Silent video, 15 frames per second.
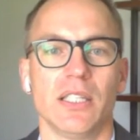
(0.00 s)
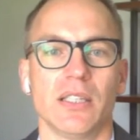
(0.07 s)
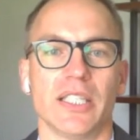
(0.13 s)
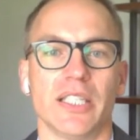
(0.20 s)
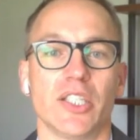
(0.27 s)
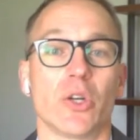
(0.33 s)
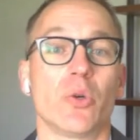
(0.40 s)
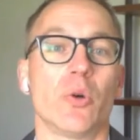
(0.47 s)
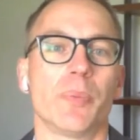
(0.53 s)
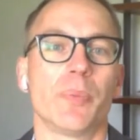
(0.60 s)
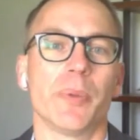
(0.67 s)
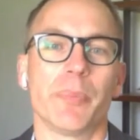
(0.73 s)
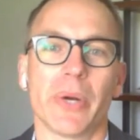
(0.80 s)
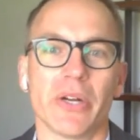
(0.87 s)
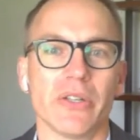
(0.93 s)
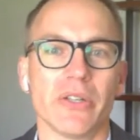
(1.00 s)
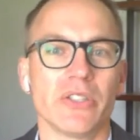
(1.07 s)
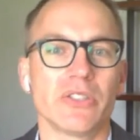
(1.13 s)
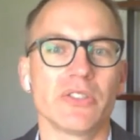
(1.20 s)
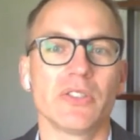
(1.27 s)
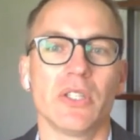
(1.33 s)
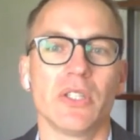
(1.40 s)
Like our corporate
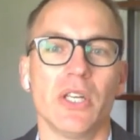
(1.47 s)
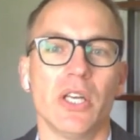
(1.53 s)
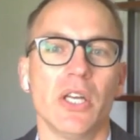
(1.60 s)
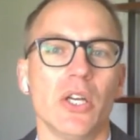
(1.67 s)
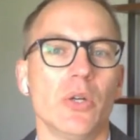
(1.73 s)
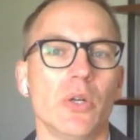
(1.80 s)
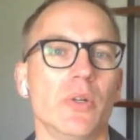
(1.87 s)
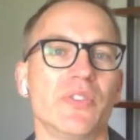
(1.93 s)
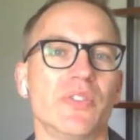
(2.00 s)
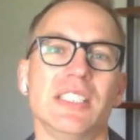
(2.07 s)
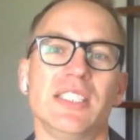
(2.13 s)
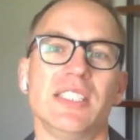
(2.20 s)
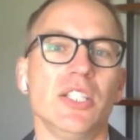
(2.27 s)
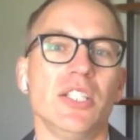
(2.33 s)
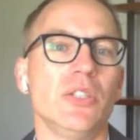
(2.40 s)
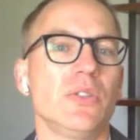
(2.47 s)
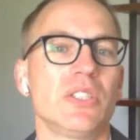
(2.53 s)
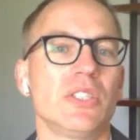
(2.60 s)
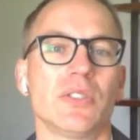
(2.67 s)
partners who have continued